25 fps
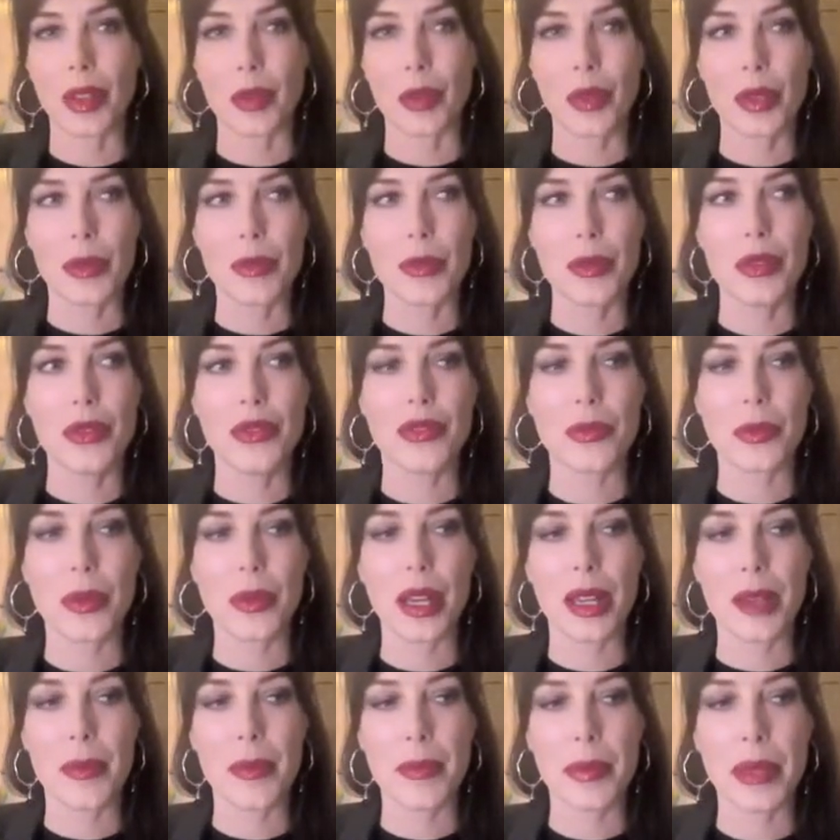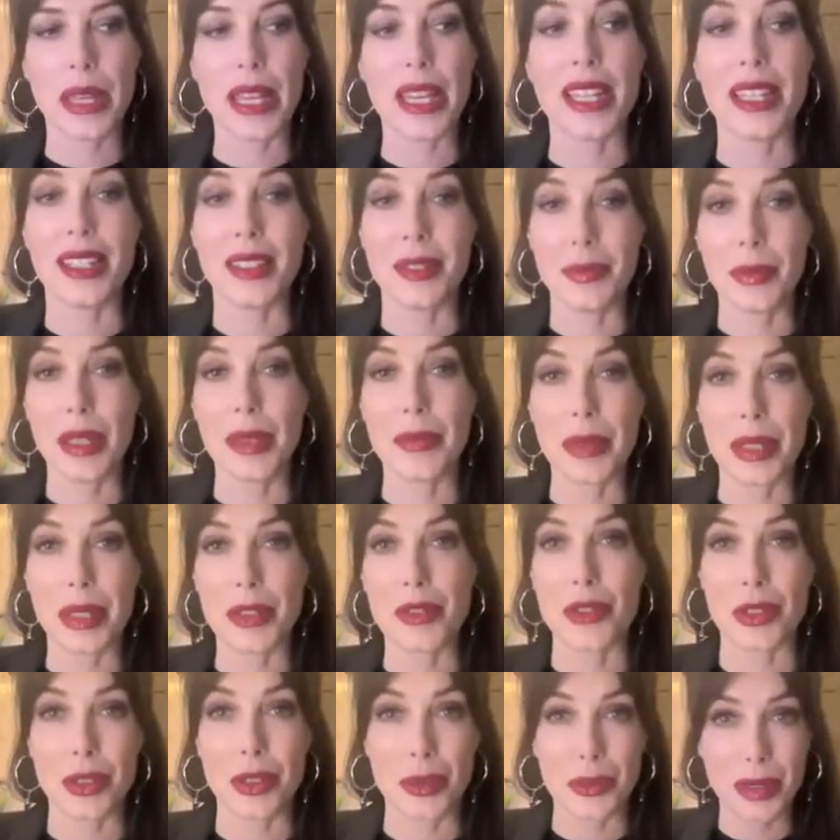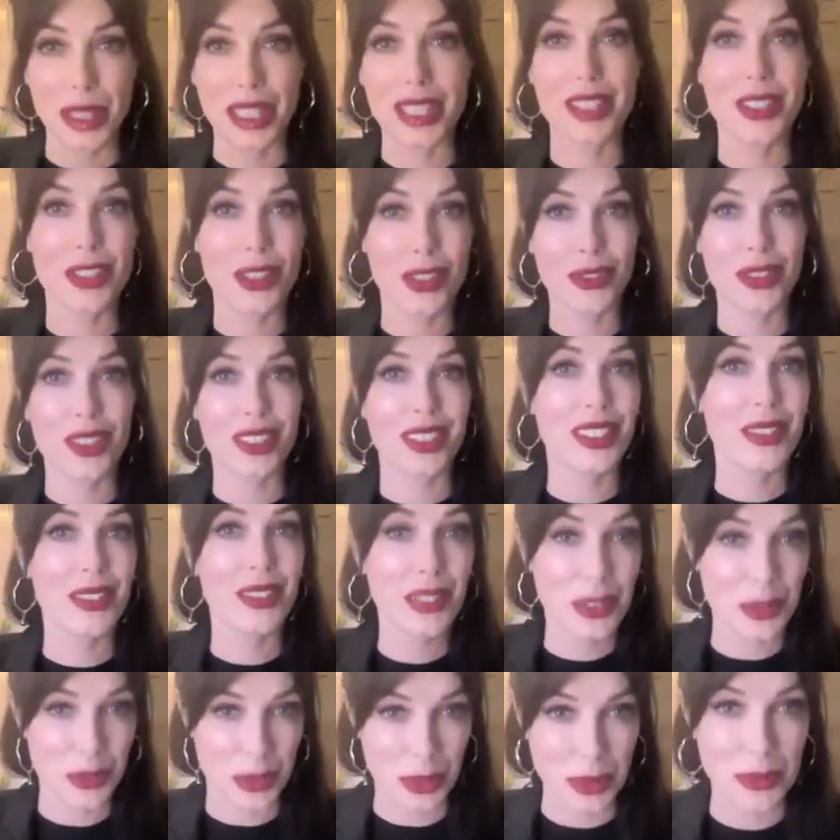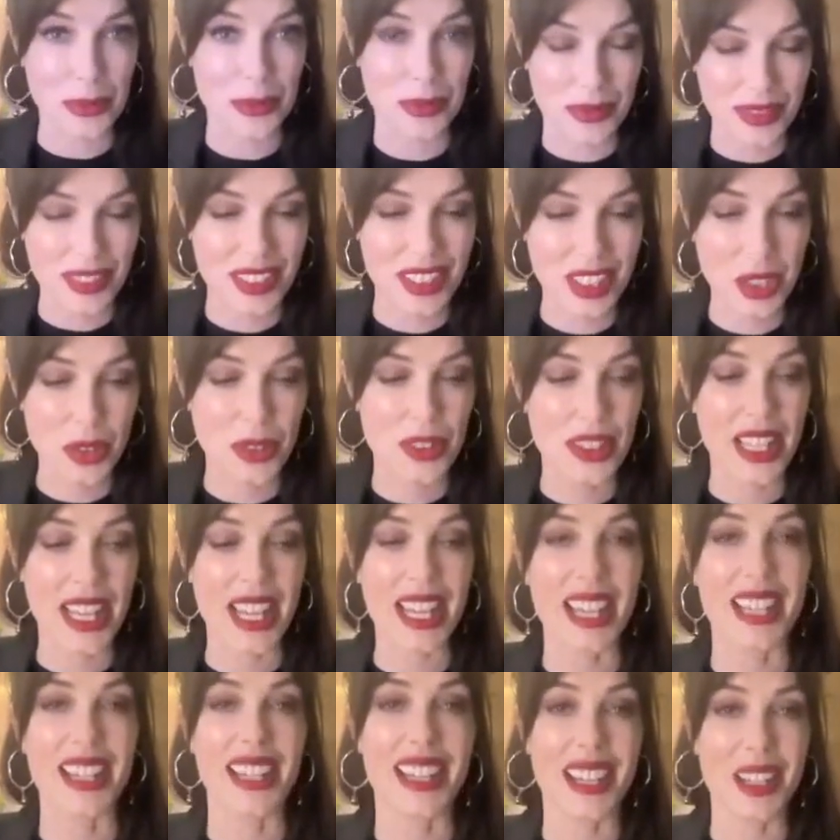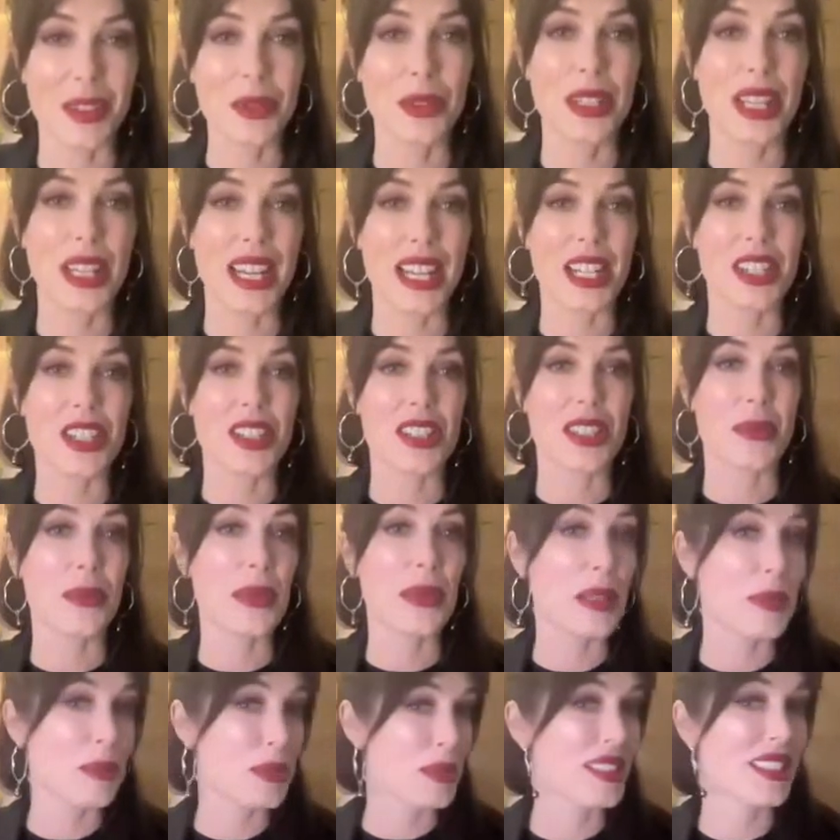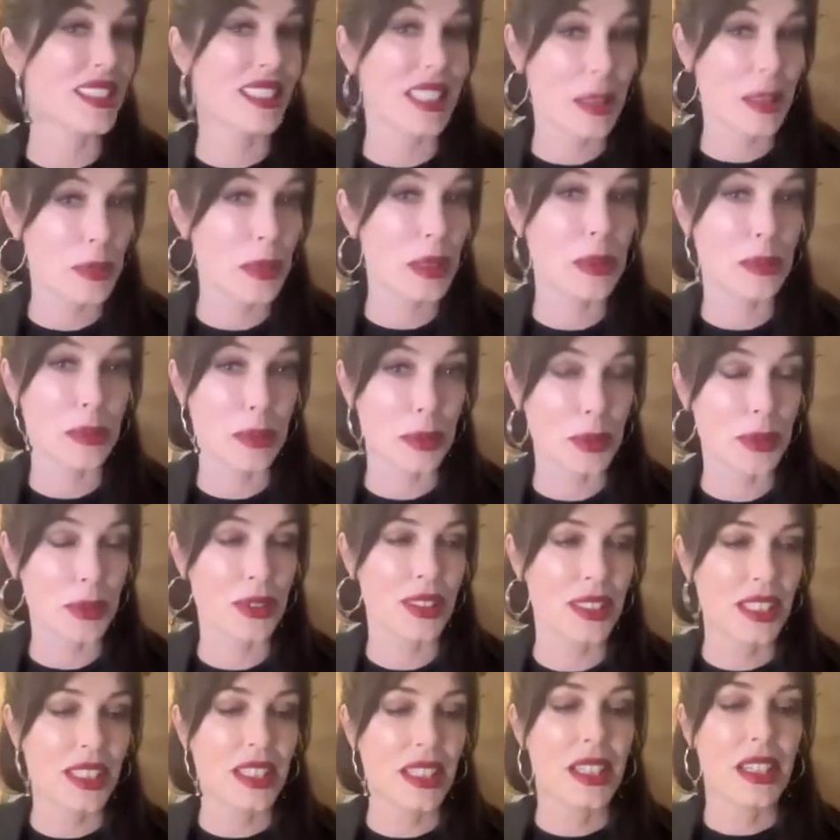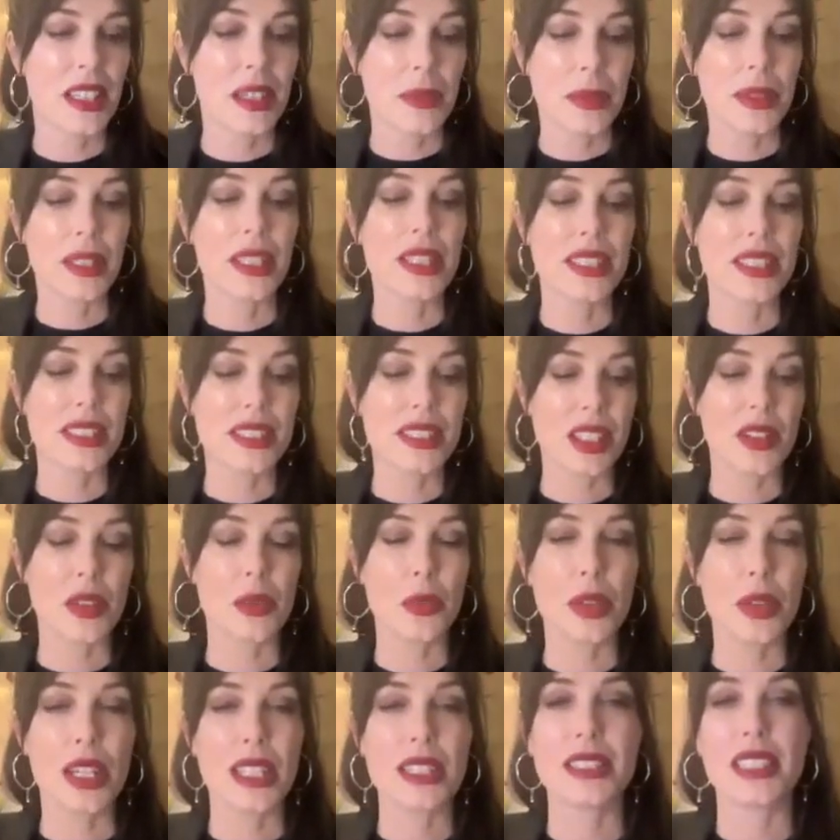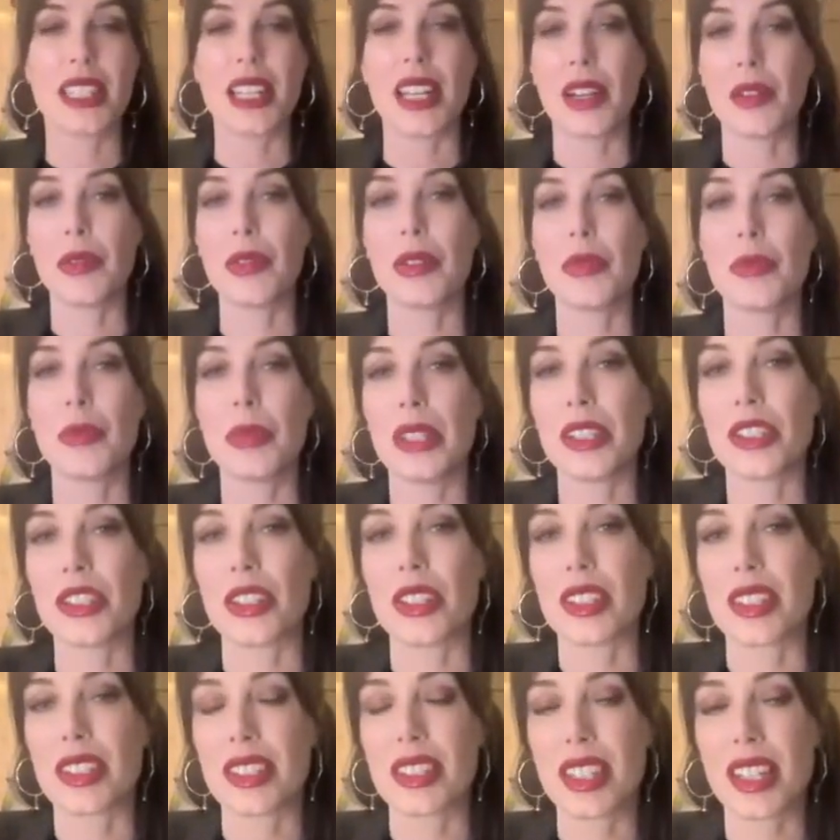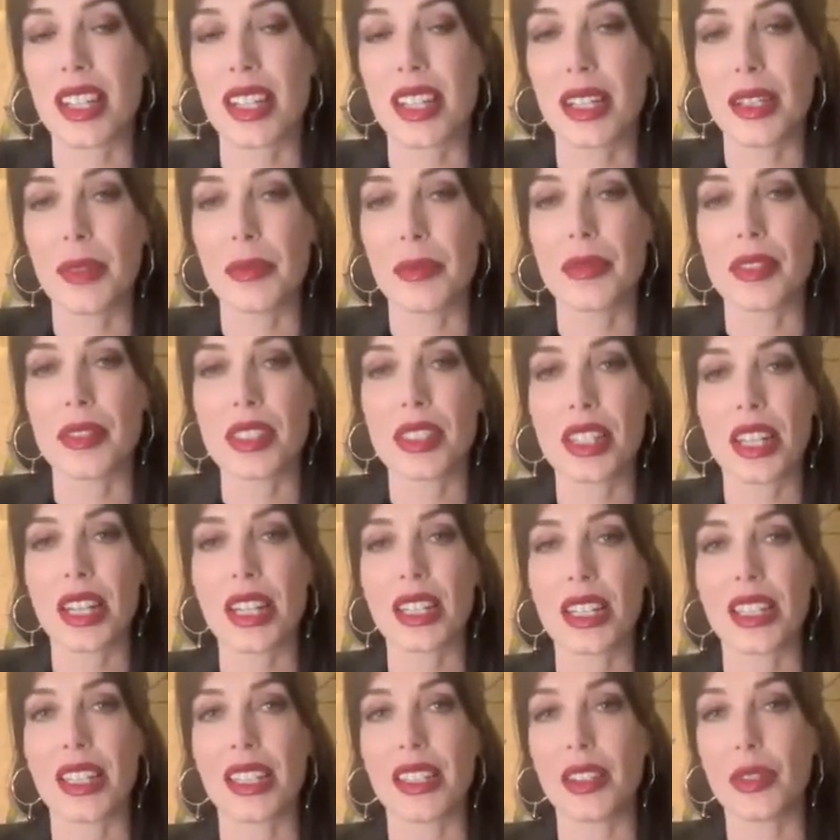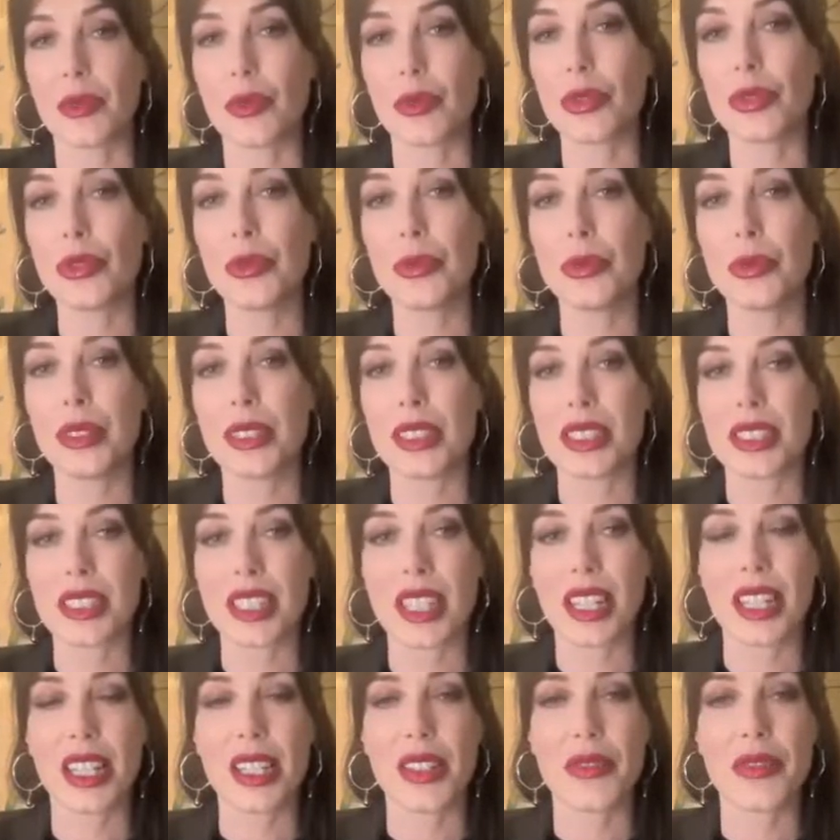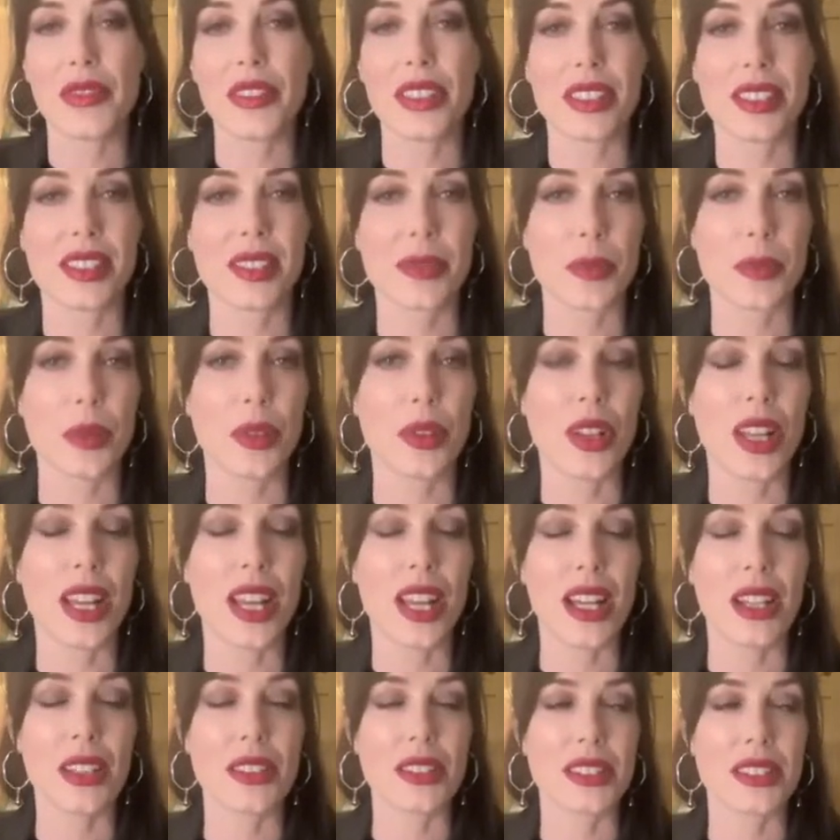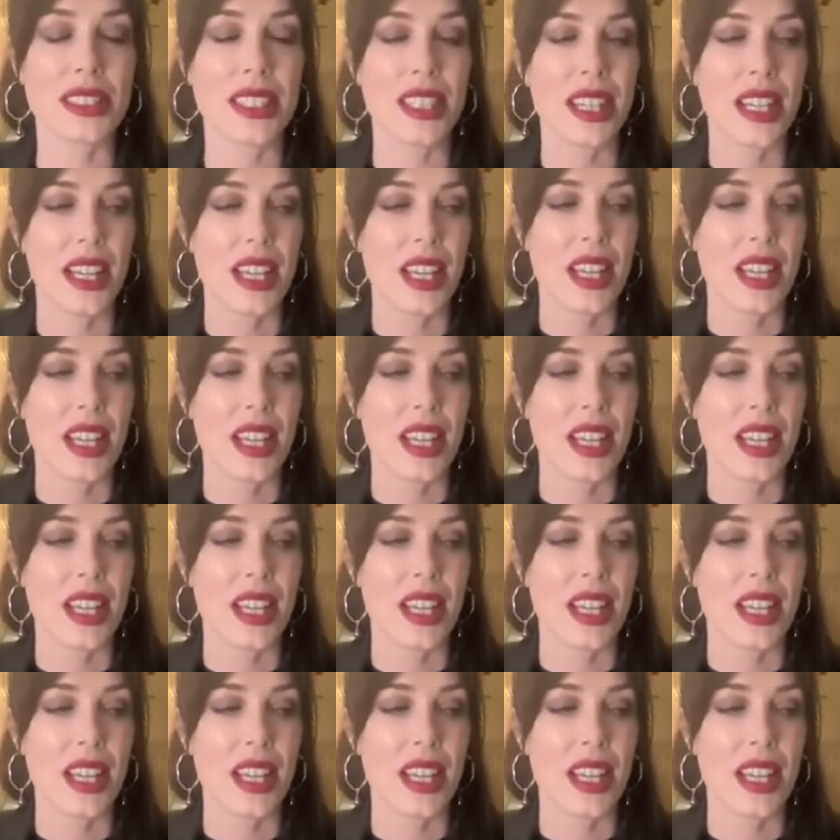we moved my bedroom into the living room so that I could actually be able to see people, because otherwise I would be just stuck in a room in the side of this small house